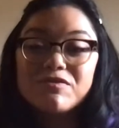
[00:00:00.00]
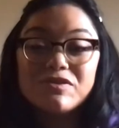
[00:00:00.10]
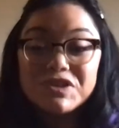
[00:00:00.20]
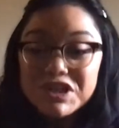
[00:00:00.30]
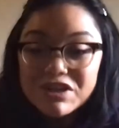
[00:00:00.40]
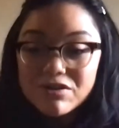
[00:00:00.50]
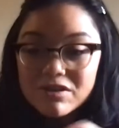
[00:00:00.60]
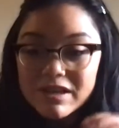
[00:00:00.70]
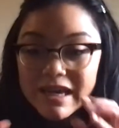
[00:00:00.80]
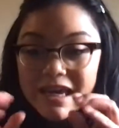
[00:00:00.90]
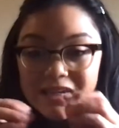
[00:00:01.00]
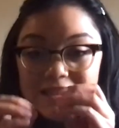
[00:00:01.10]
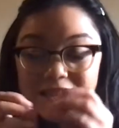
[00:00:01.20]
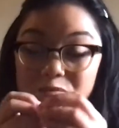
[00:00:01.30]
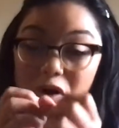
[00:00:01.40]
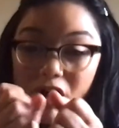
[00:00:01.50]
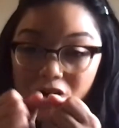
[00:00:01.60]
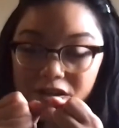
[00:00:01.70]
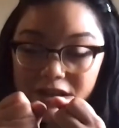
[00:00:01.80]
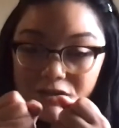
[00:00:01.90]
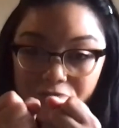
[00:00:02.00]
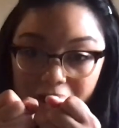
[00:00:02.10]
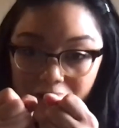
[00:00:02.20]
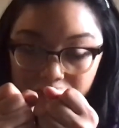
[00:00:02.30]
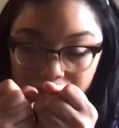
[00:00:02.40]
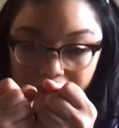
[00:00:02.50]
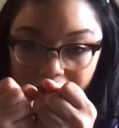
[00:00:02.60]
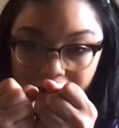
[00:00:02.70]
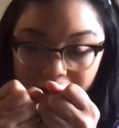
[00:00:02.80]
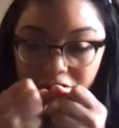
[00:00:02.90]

little and small and round, right?